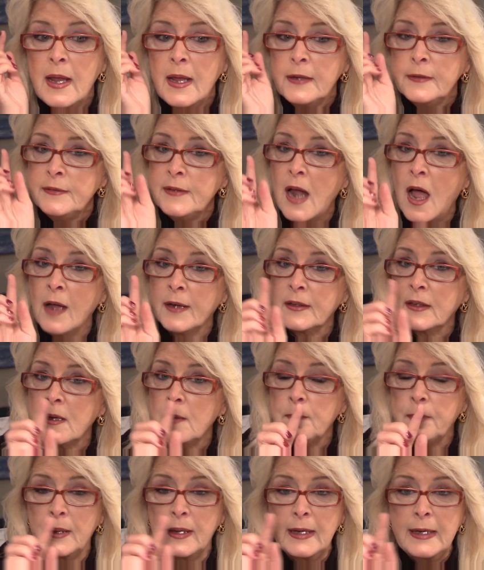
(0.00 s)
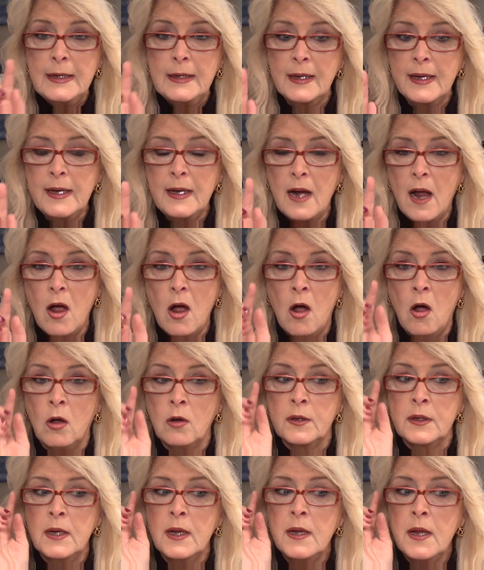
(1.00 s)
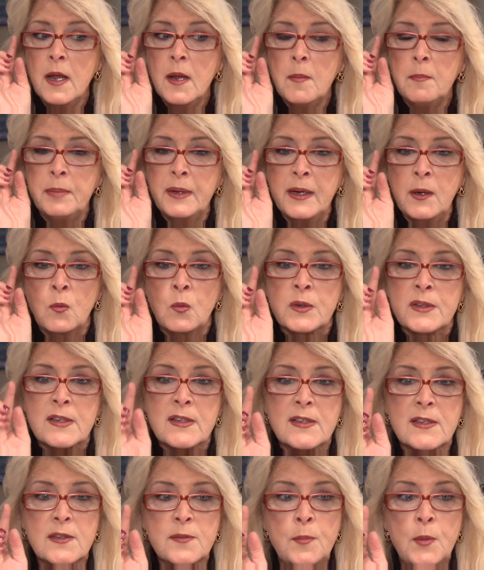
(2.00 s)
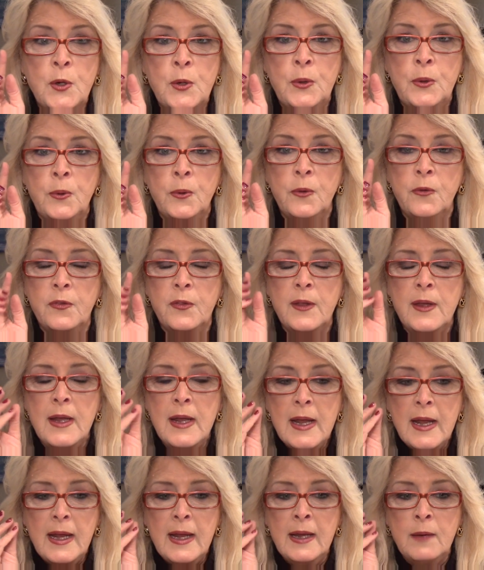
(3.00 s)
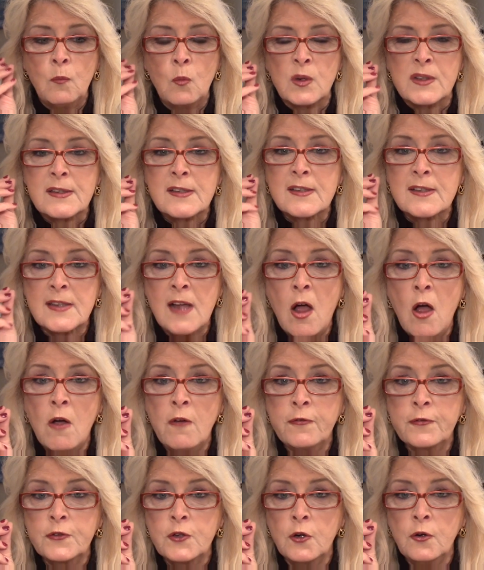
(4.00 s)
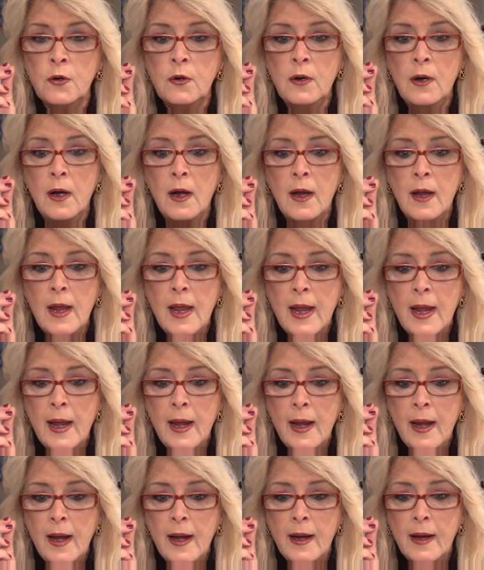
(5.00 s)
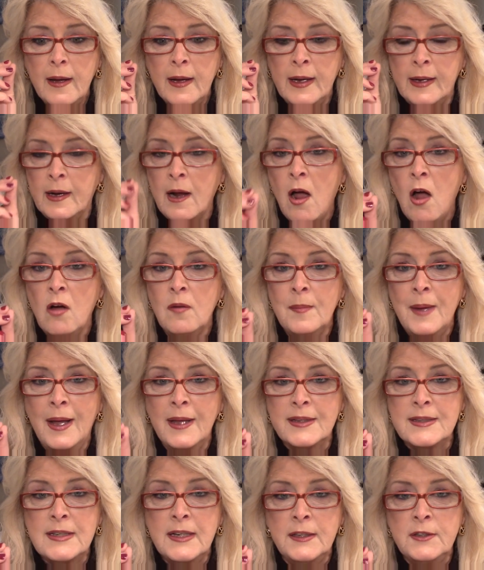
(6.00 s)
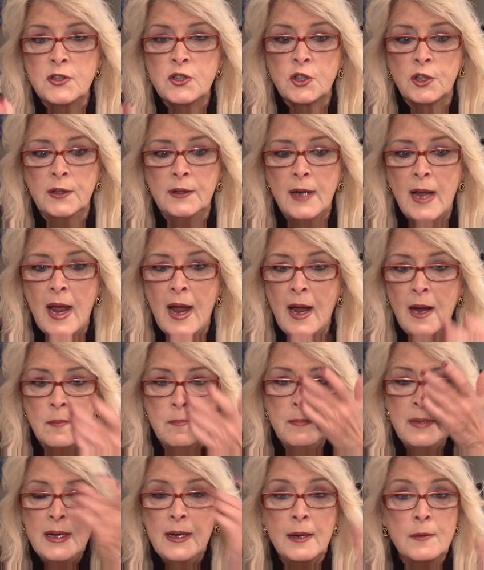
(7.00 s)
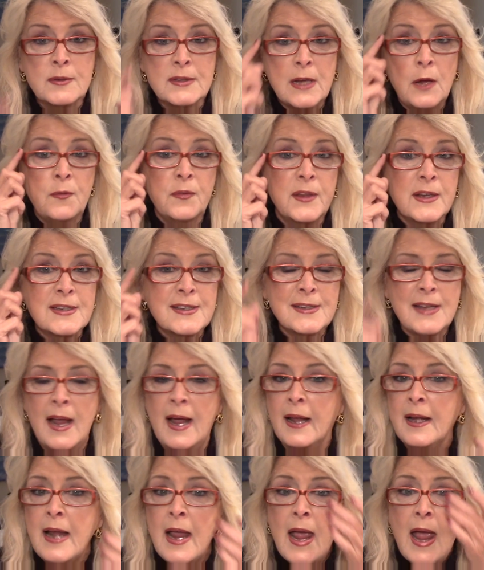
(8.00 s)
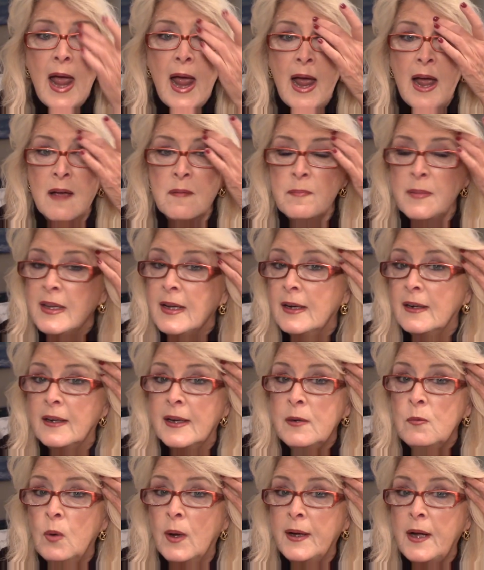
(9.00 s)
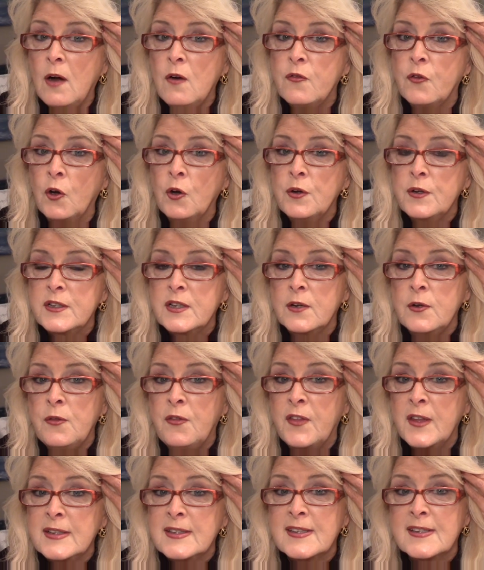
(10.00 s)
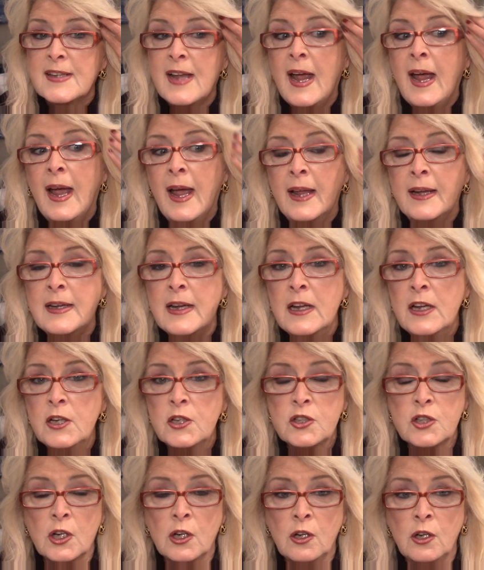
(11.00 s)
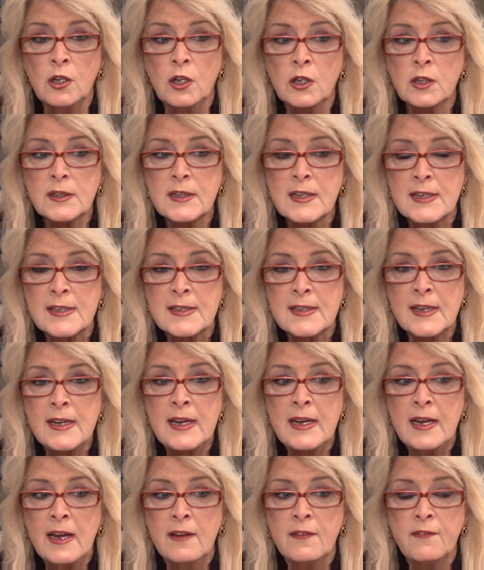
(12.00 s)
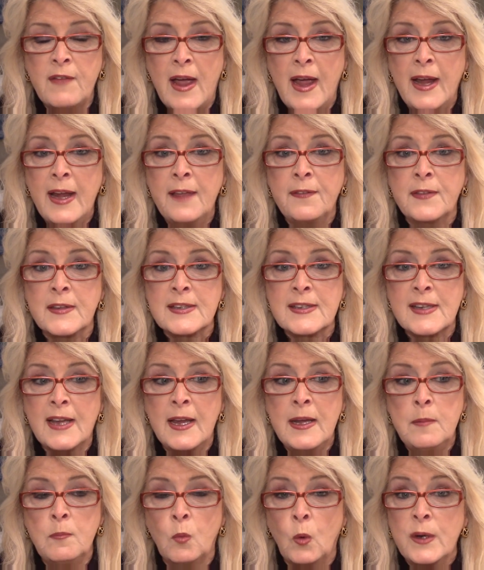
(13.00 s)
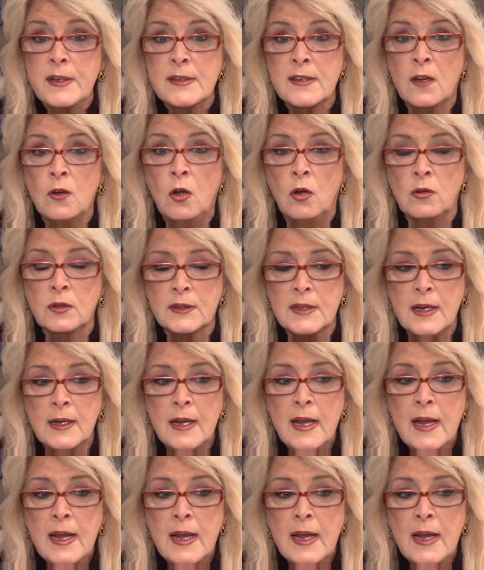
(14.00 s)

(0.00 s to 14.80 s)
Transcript: Not completely gone, but it was smooth. It was softer. It caught my attention. I imme- it was on this side. I immediately went over to this side to look to see if I had the same result.